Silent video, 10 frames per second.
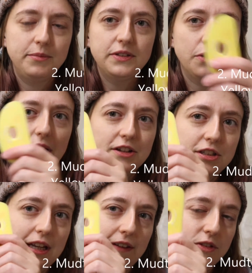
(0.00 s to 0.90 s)
So I
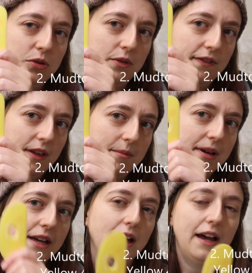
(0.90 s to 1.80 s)
actually have two of them.
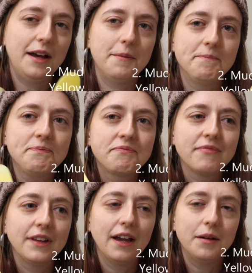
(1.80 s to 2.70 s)
I'm
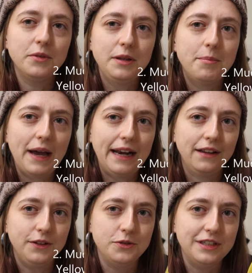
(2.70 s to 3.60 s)
really bad at
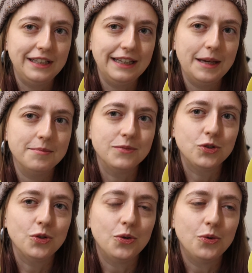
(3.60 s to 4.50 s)
losing them,
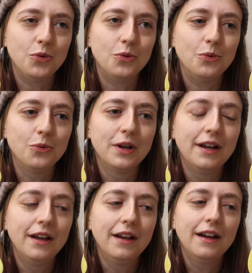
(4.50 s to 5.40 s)
so
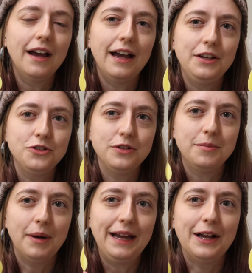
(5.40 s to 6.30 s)
I usually
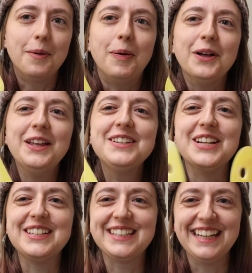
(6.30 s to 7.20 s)
buy a couple
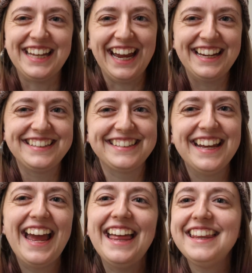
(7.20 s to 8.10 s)
just in case.
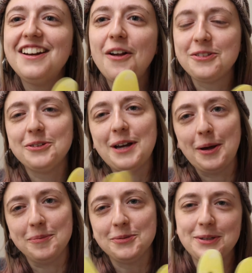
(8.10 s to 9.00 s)
And then also it
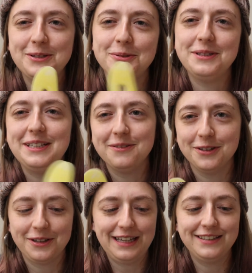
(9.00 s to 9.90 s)
helps with doing the
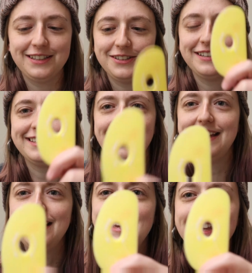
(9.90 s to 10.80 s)
different clays, because you can say
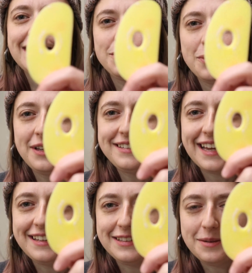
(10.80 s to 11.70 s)
this one
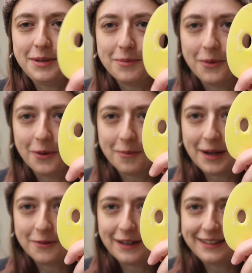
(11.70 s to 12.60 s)
tends to be more
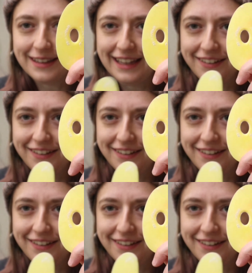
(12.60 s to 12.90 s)
my red clay.